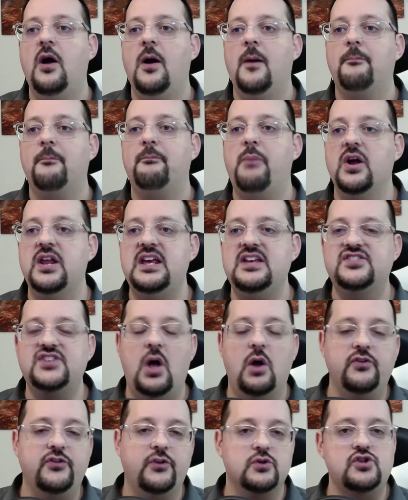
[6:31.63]
but he's
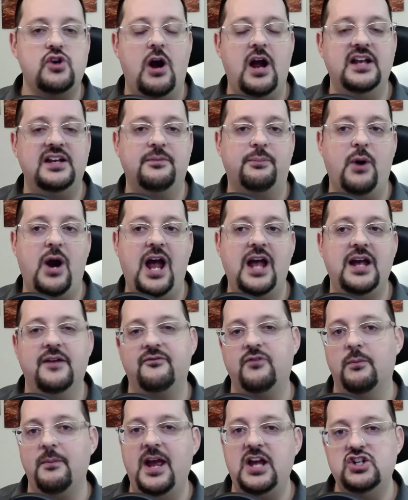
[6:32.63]
also trying to pry
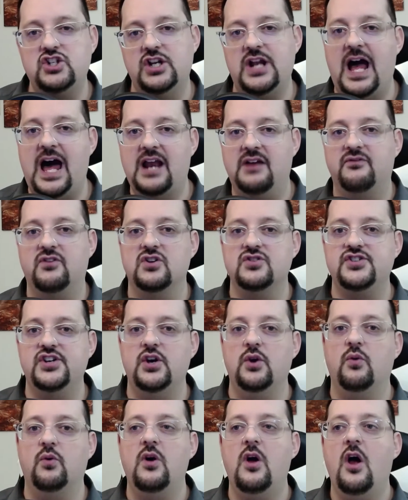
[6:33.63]
information out of her
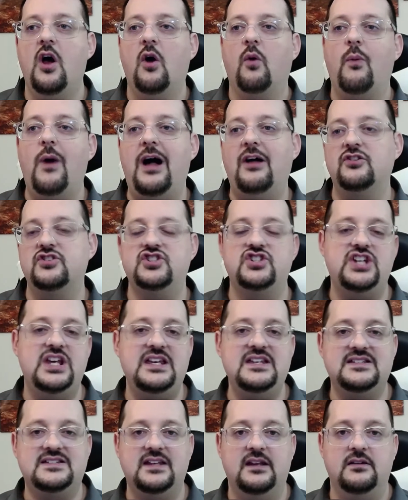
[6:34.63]
too, while
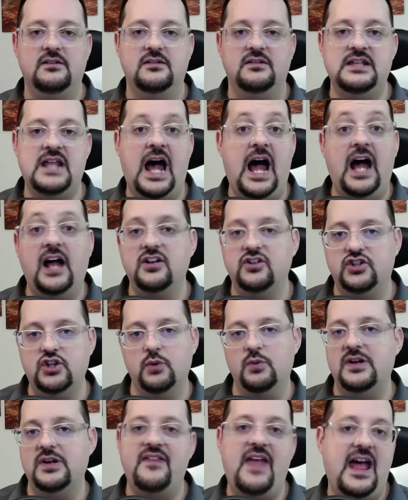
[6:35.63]
she's not
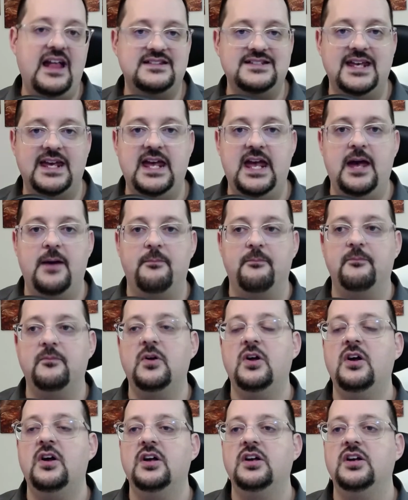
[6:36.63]
doing that to him.
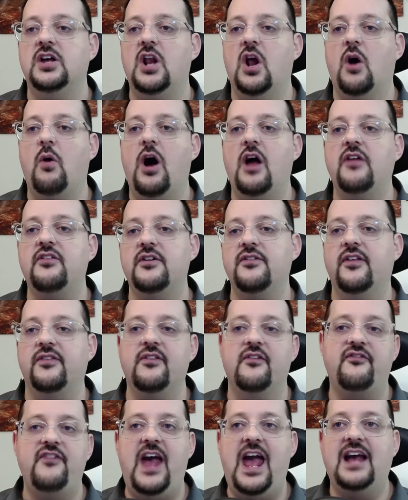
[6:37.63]
Other than the
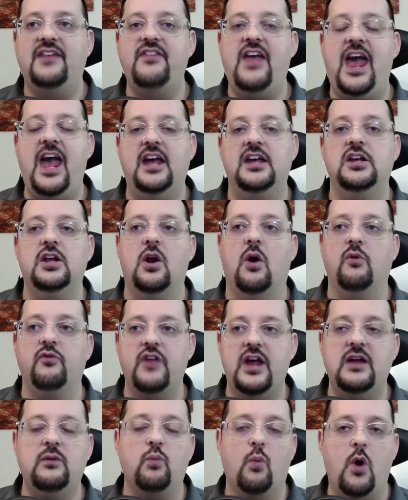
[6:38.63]
fact that,
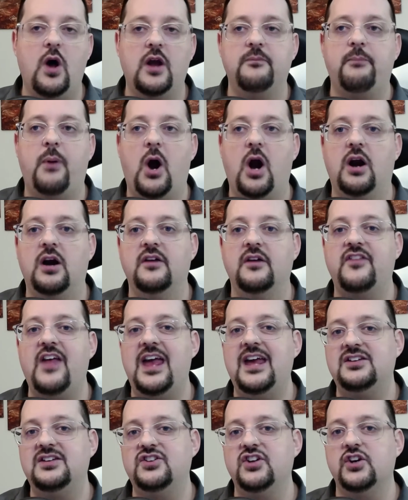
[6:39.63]
in one part
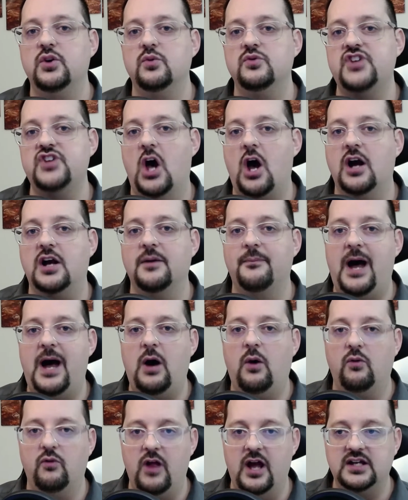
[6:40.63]
they do talk
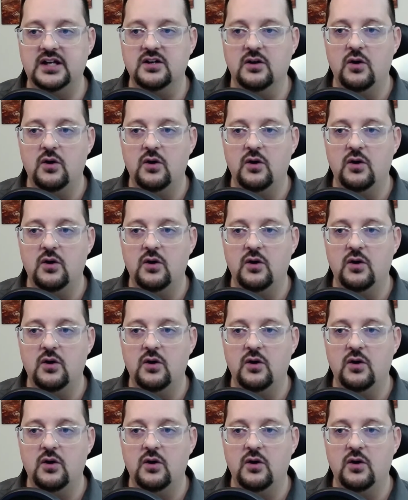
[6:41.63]
about like